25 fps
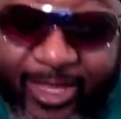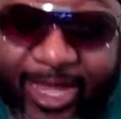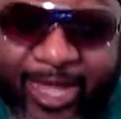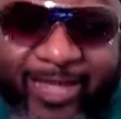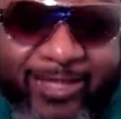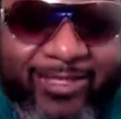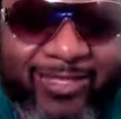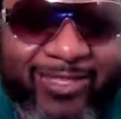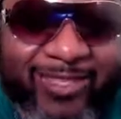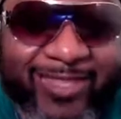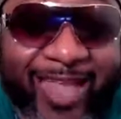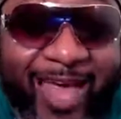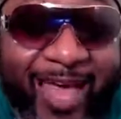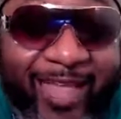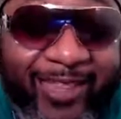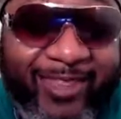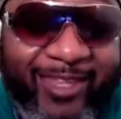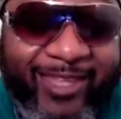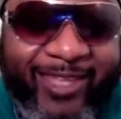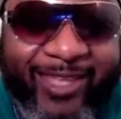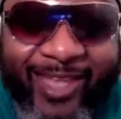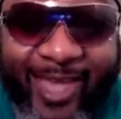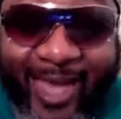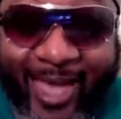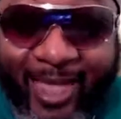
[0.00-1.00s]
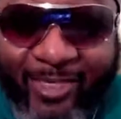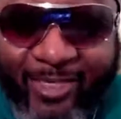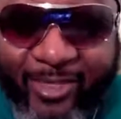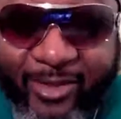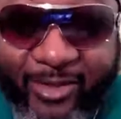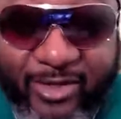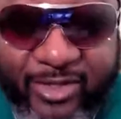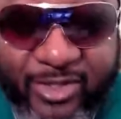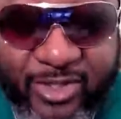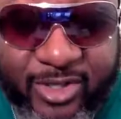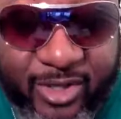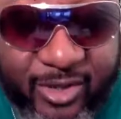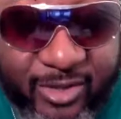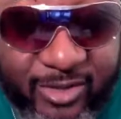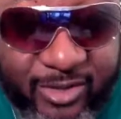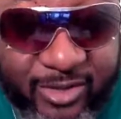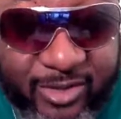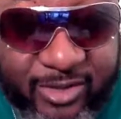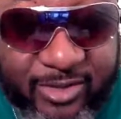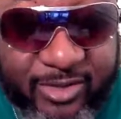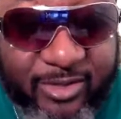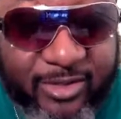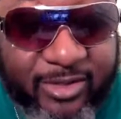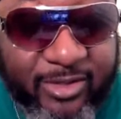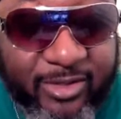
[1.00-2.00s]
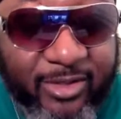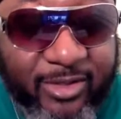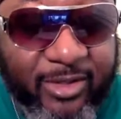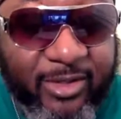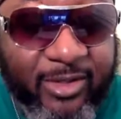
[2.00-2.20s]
That's not the Catholic Church.